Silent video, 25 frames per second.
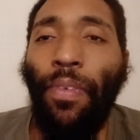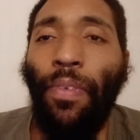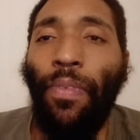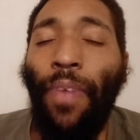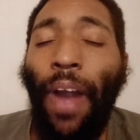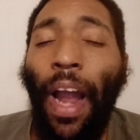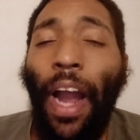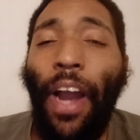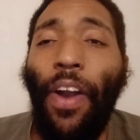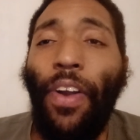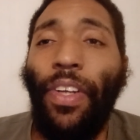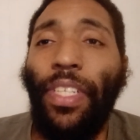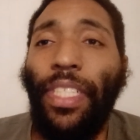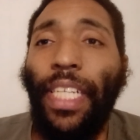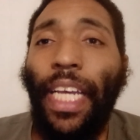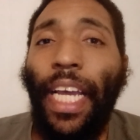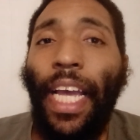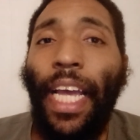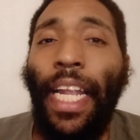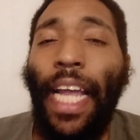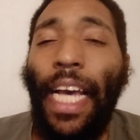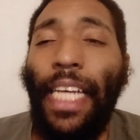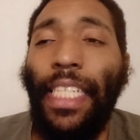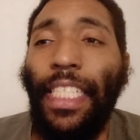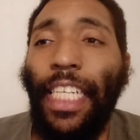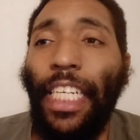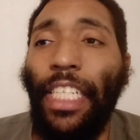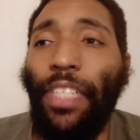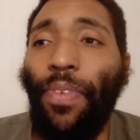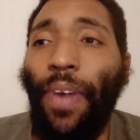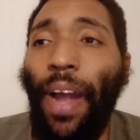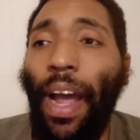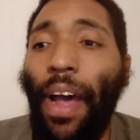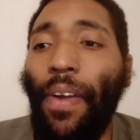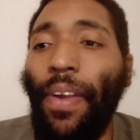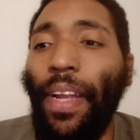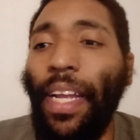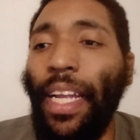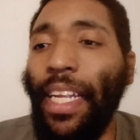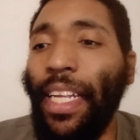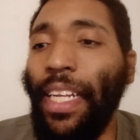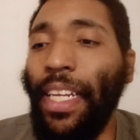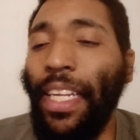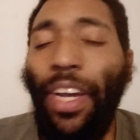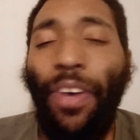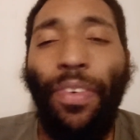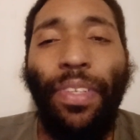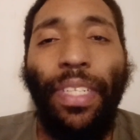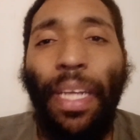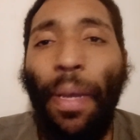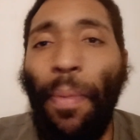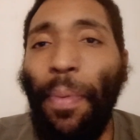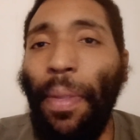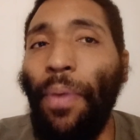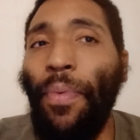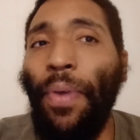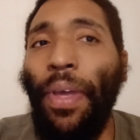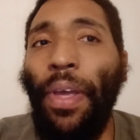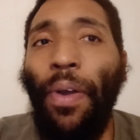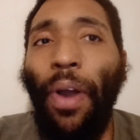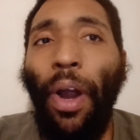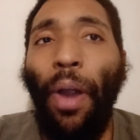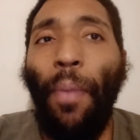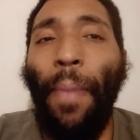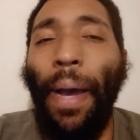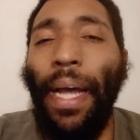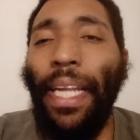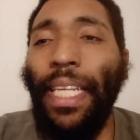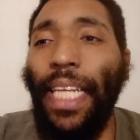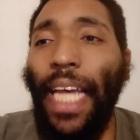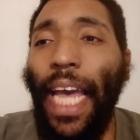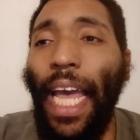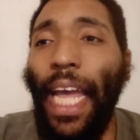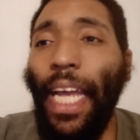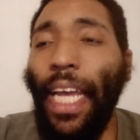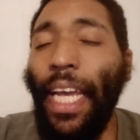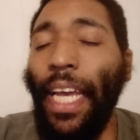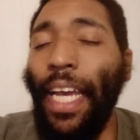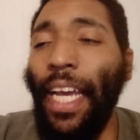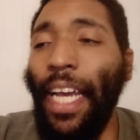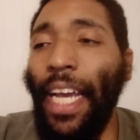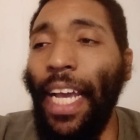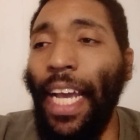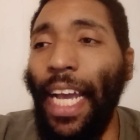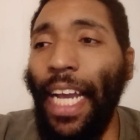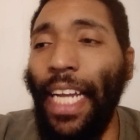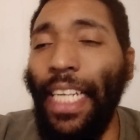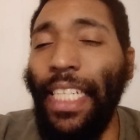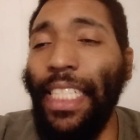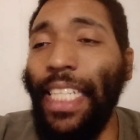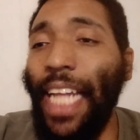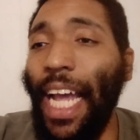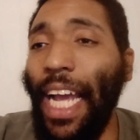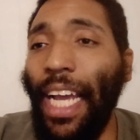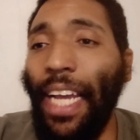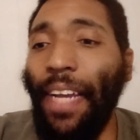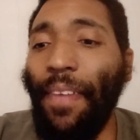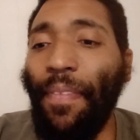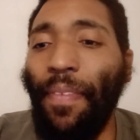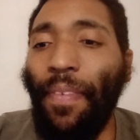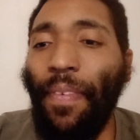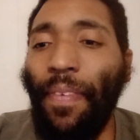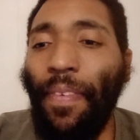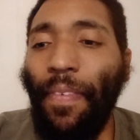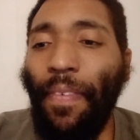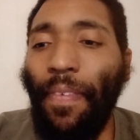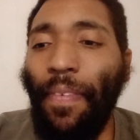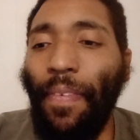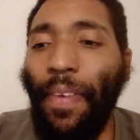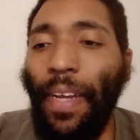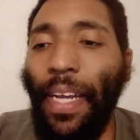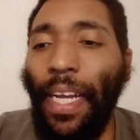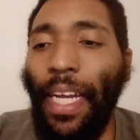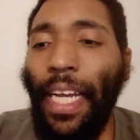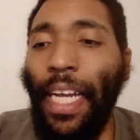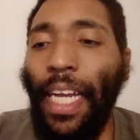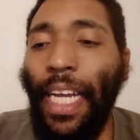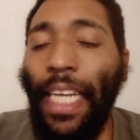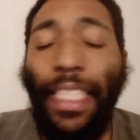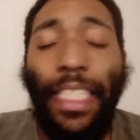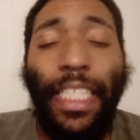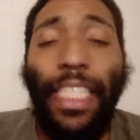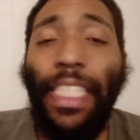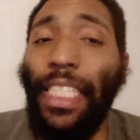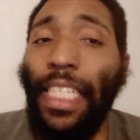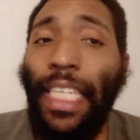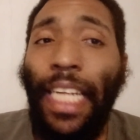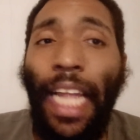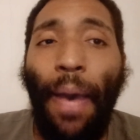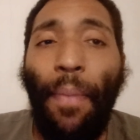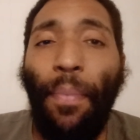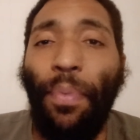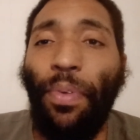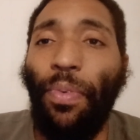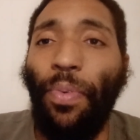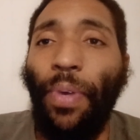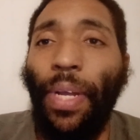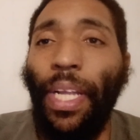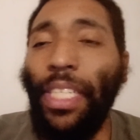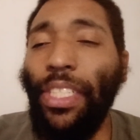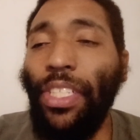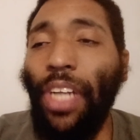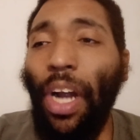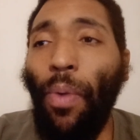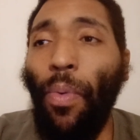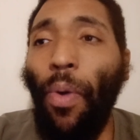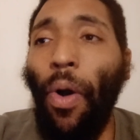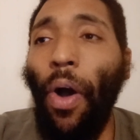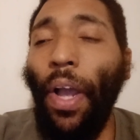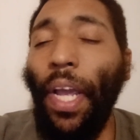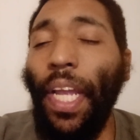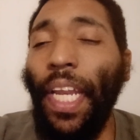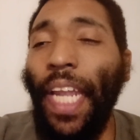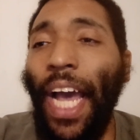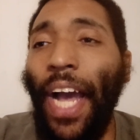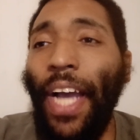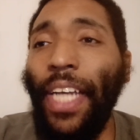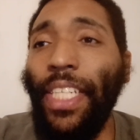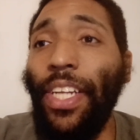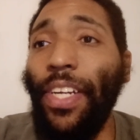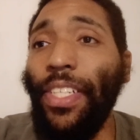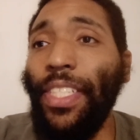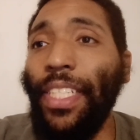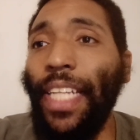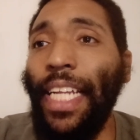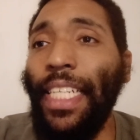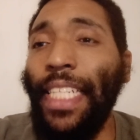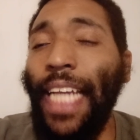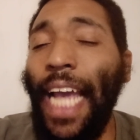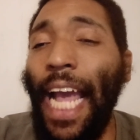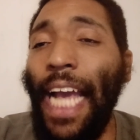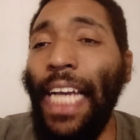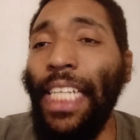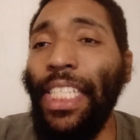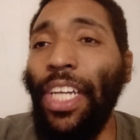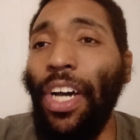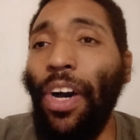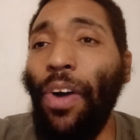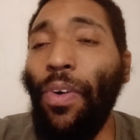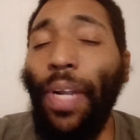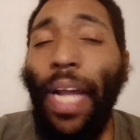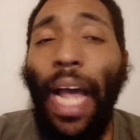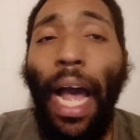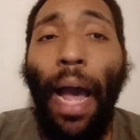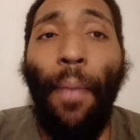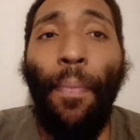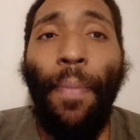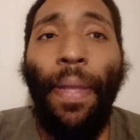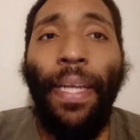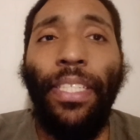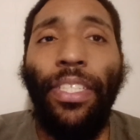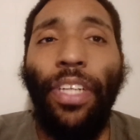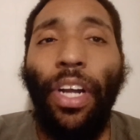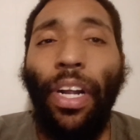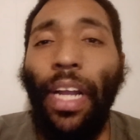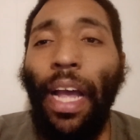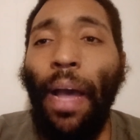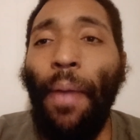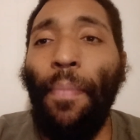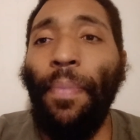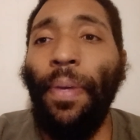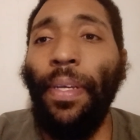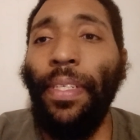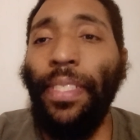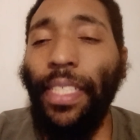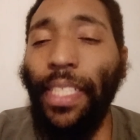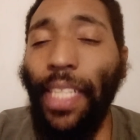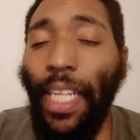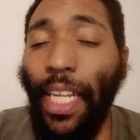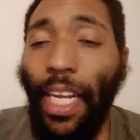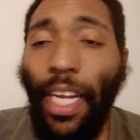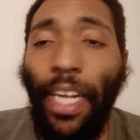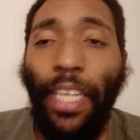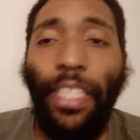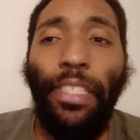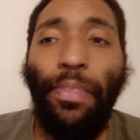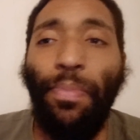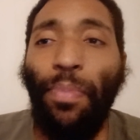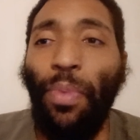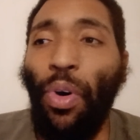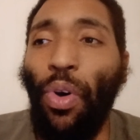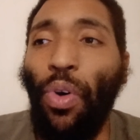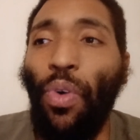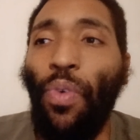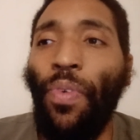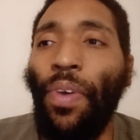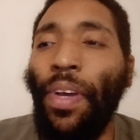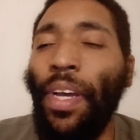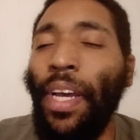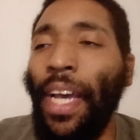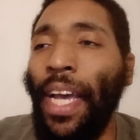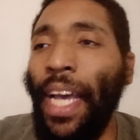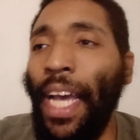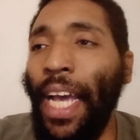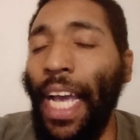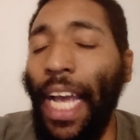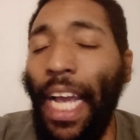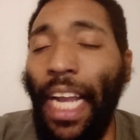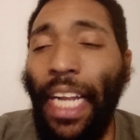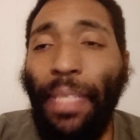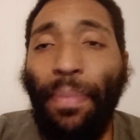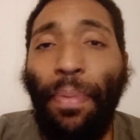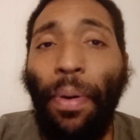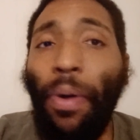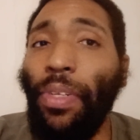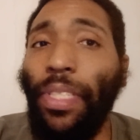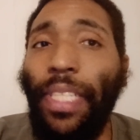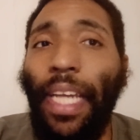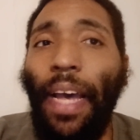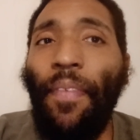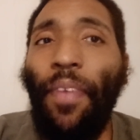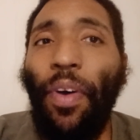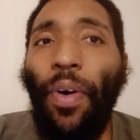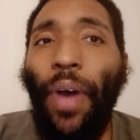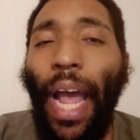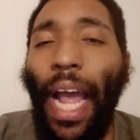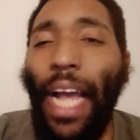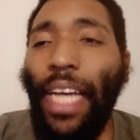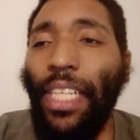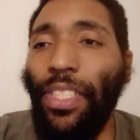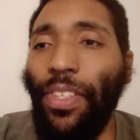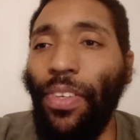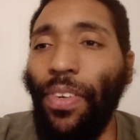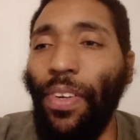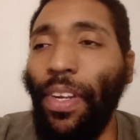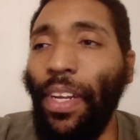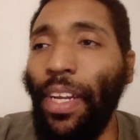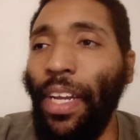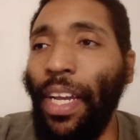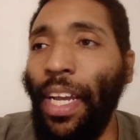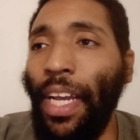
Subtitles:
Ryan Garcia in that sixth round. And, you know, typically when you hurt by Tank, it is like, it's just inevitable. He starts walking down. He starts letting his hands go. The combination start coming slick and smooth. And his opponents have no answer.